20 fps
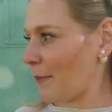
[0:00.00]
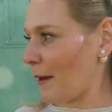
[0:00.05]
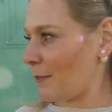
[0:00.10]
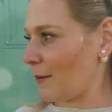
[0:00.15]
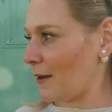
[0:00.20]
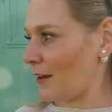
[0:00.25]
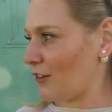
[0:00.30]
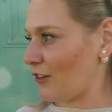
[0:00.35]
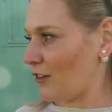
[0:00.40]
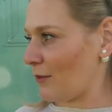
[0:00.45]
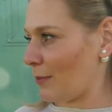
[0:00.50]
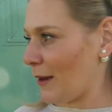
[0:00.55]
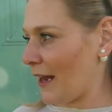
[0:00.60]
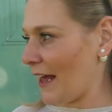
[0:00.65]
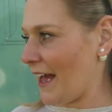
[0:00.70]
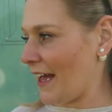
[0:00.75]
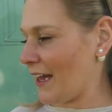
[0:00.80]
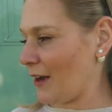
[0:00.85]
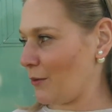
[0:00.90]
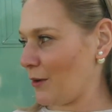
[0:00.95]
Peppy is just
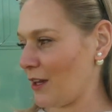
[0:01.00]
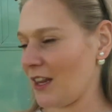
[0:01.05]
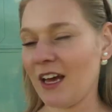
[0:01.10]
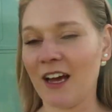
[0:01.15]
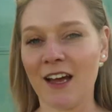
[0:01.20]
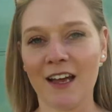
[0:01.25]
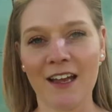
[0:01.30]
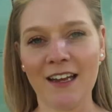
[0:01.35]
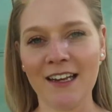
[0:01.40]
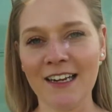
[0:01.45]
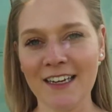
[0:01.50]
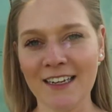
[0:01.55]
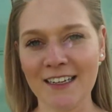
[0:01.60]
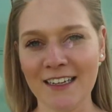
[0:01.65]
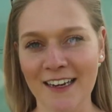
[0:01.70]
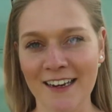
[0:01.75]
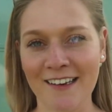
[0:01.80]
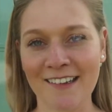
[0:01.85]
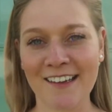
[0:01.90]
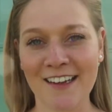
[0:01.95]
playing with her lead.
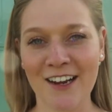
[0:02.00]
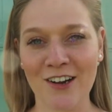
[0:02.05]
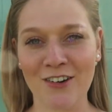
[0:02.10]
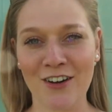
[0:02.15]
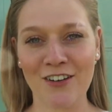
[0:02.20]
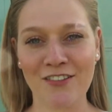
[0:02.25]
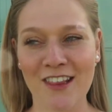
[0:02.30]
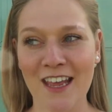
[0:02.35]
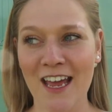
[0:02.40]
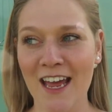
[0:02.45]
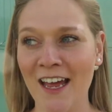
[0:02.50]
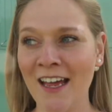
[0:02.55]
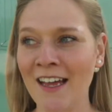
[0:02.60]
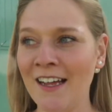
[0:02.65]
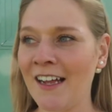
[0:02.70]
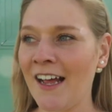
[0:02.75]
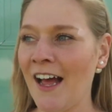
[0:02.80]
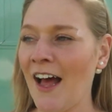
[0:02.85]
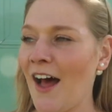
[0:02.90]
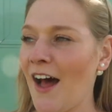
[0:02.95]
I can see her over there.
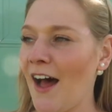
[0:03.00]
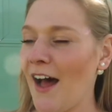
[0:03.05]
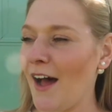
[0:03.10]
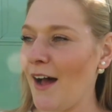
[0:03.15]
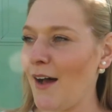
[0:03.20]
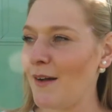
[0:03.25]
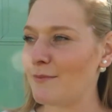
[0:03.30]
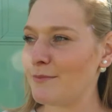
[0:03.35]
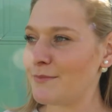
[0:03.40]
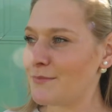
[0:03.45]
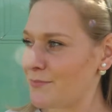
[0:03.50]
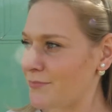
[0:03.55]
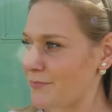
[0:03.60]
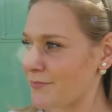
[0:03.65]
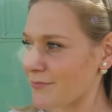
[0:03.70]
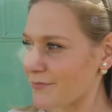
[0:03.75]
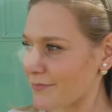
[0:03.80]
Um,